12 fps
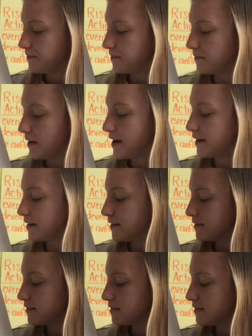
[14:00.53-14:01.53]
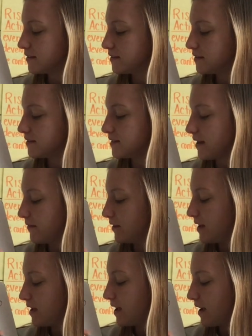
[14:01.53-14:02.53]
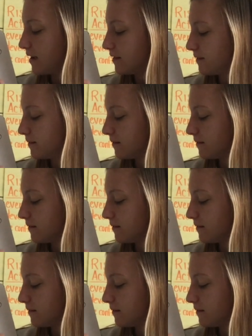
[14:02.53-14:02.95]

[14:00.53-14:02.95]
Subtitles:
minus 78.